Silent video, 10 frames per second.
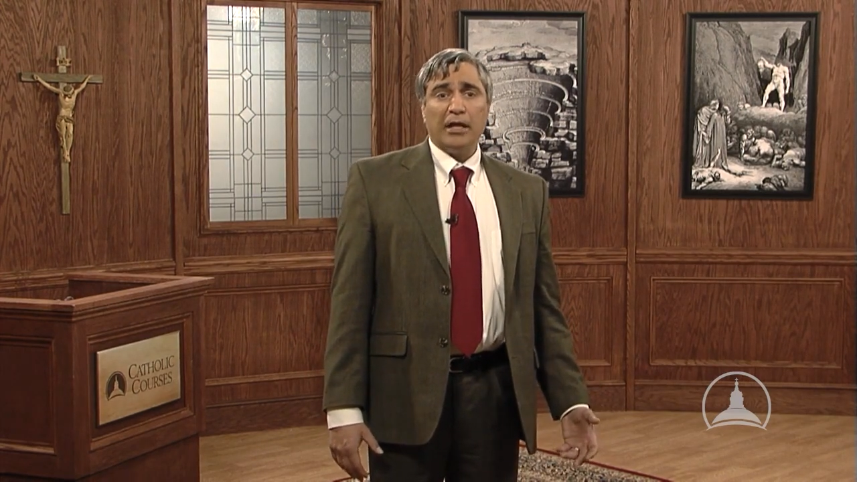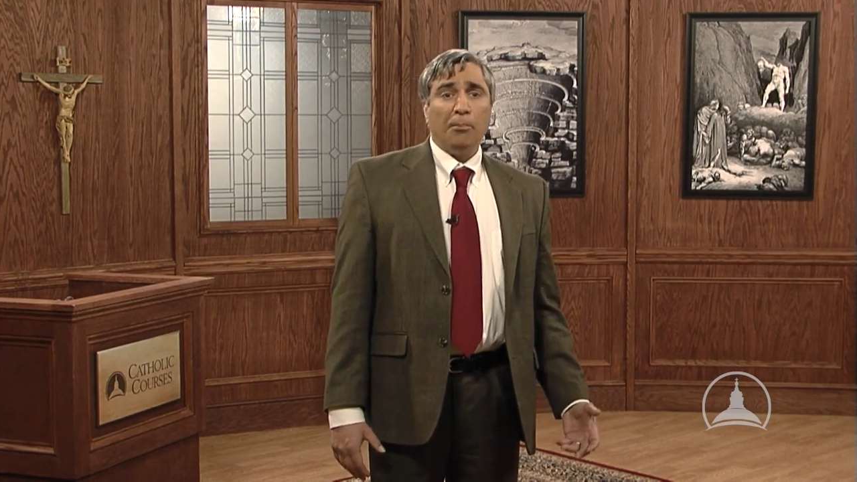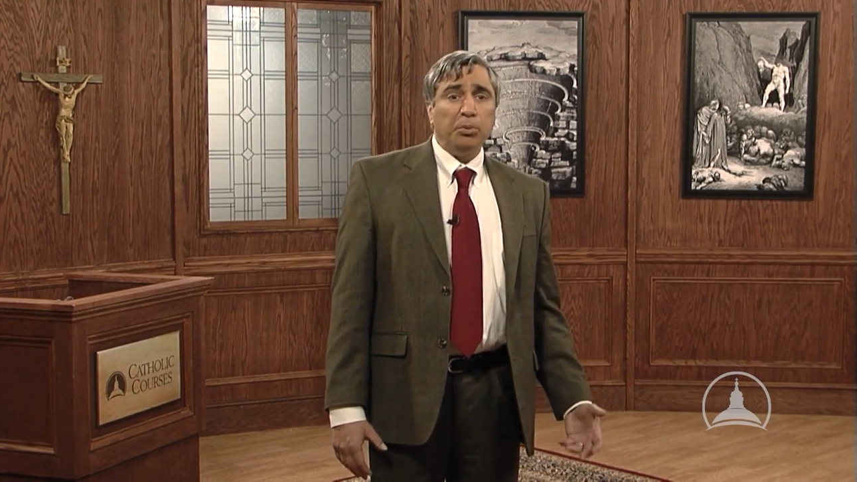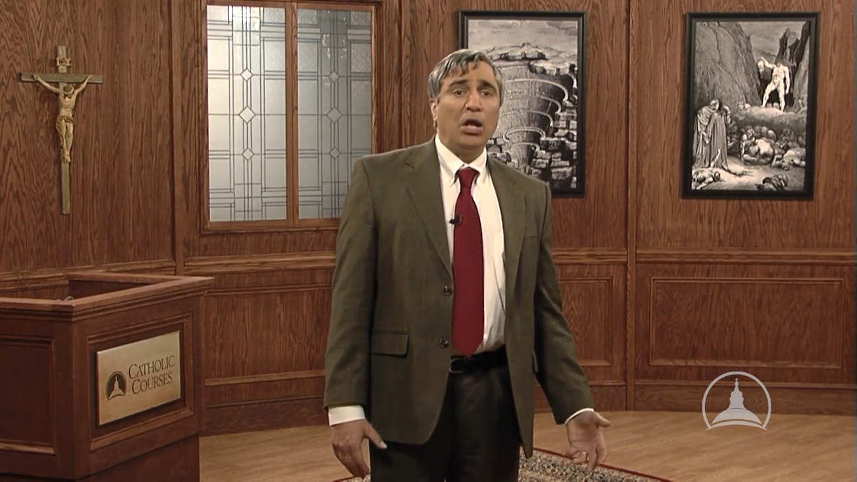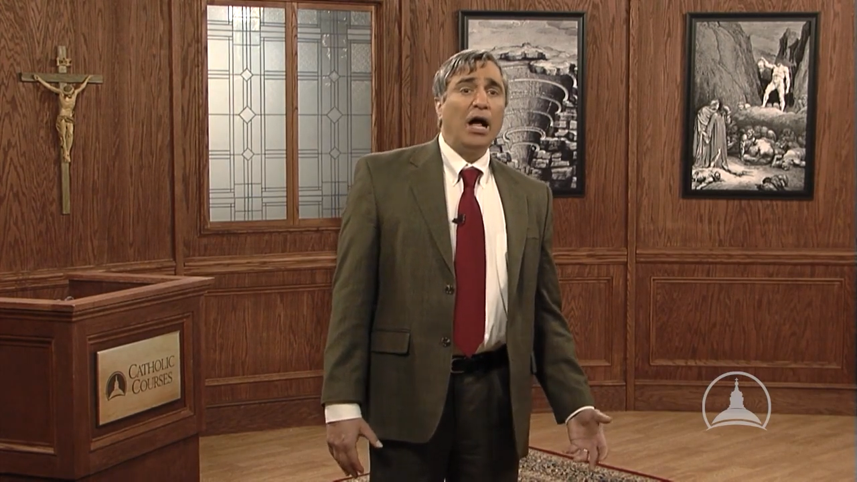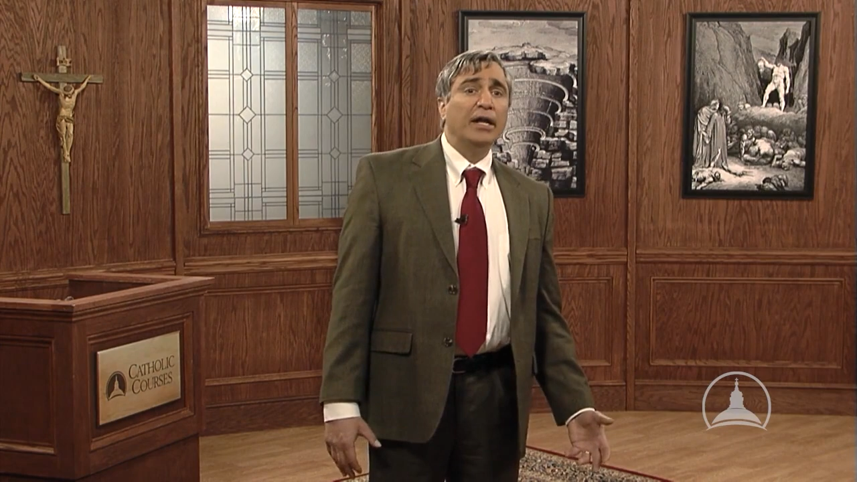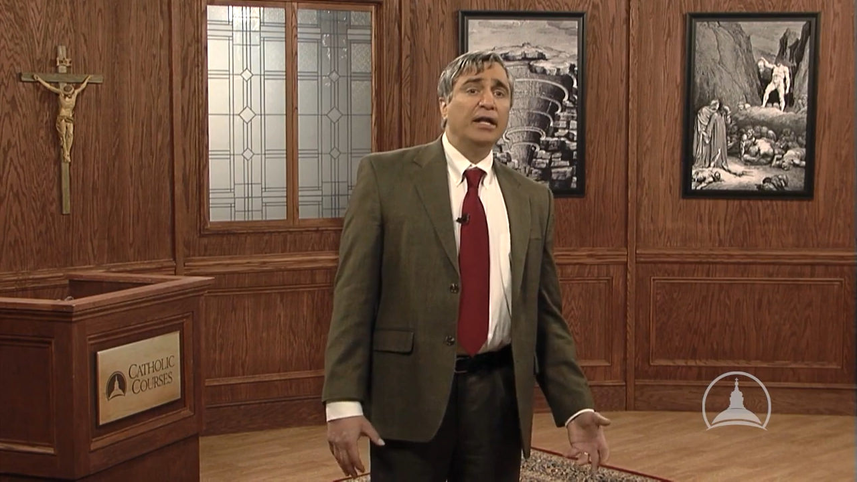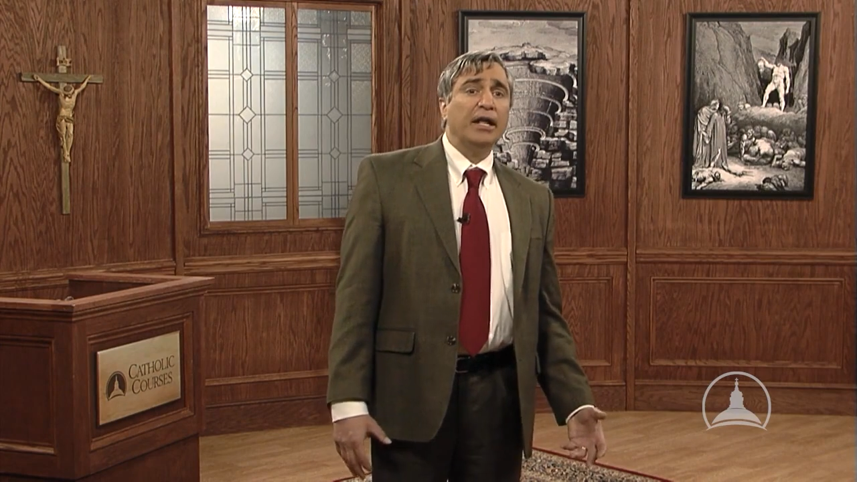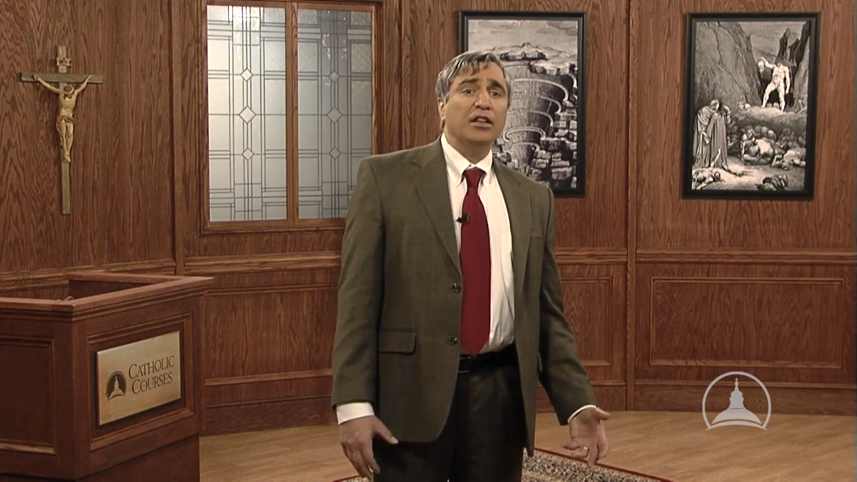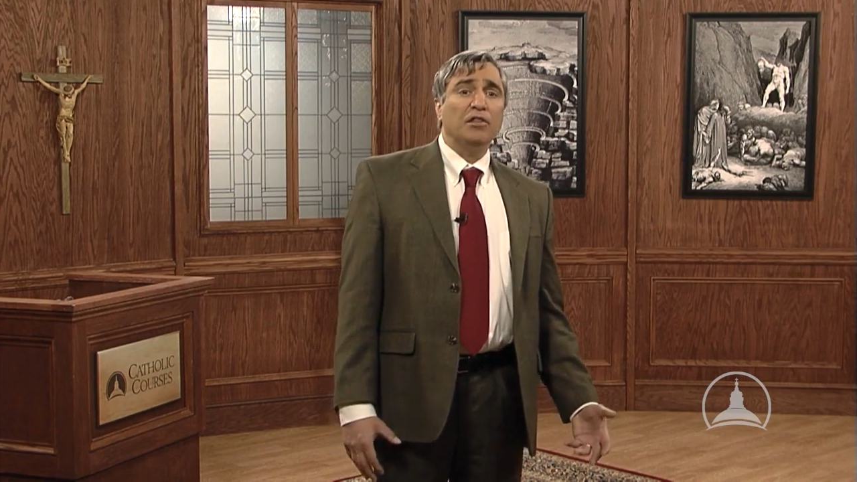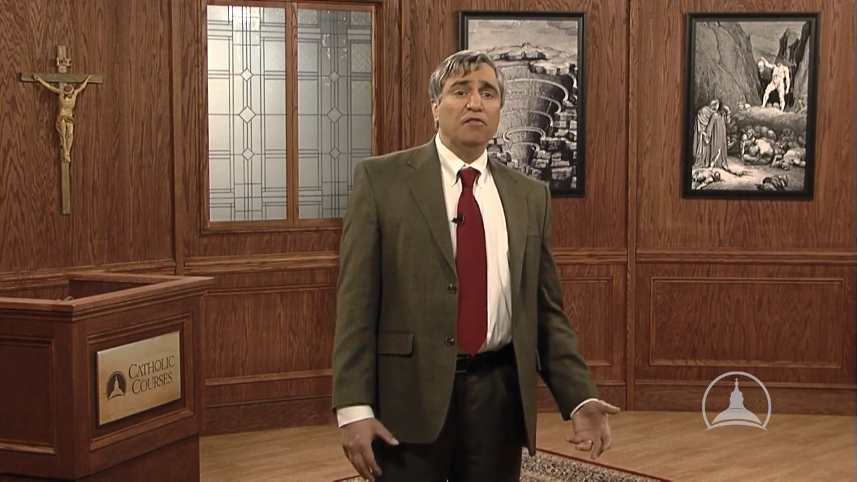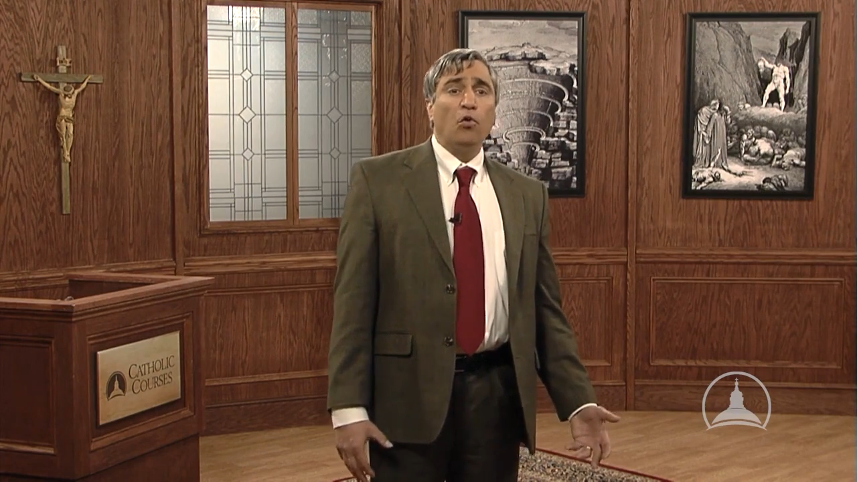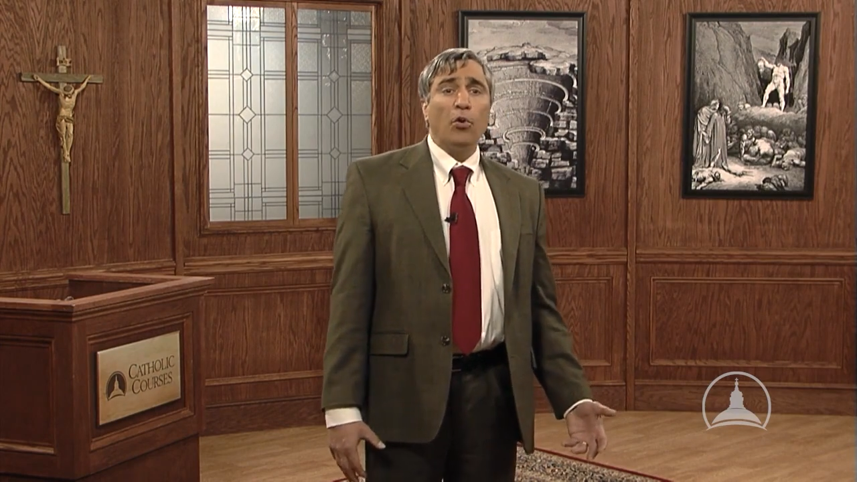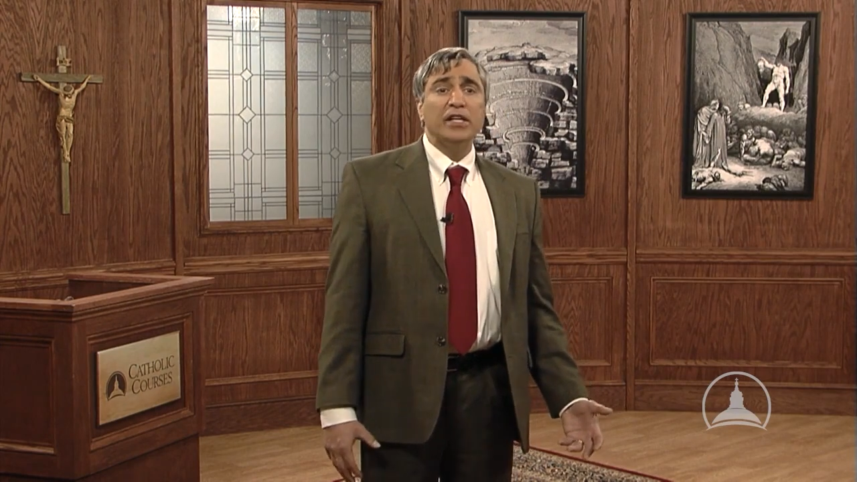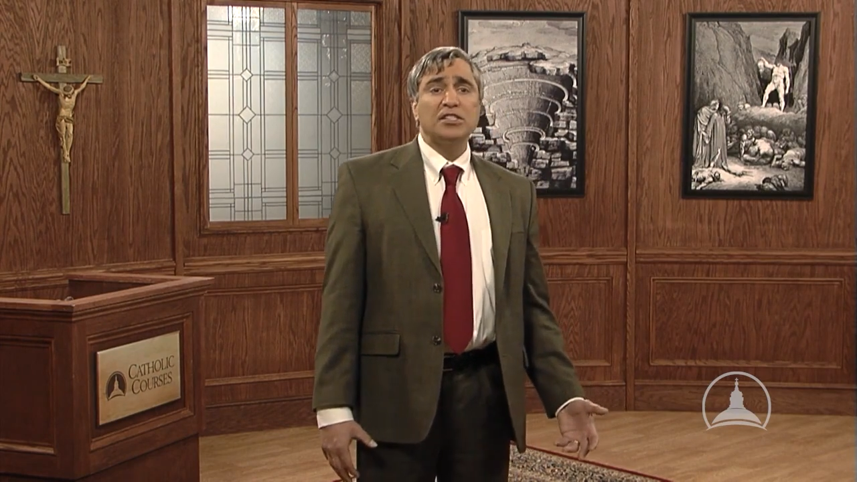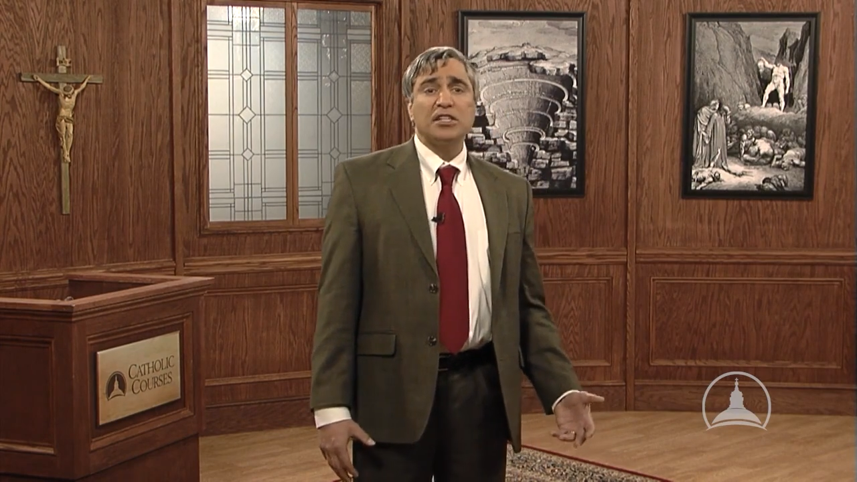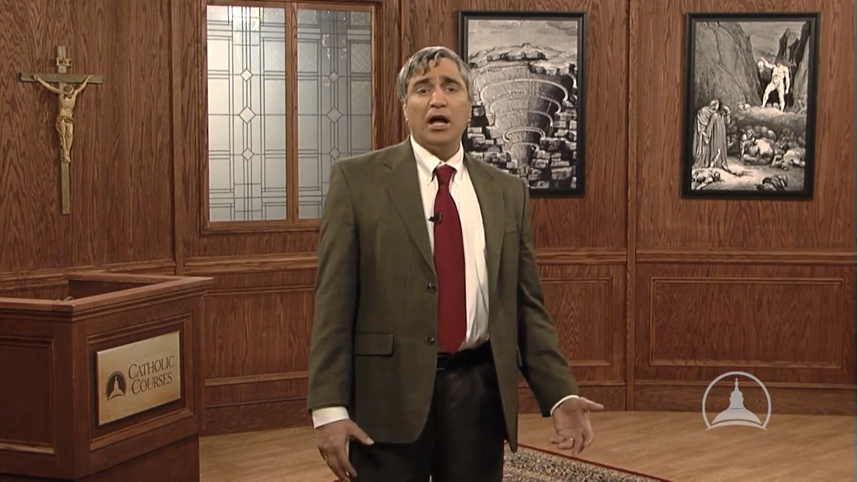and the blood and the voice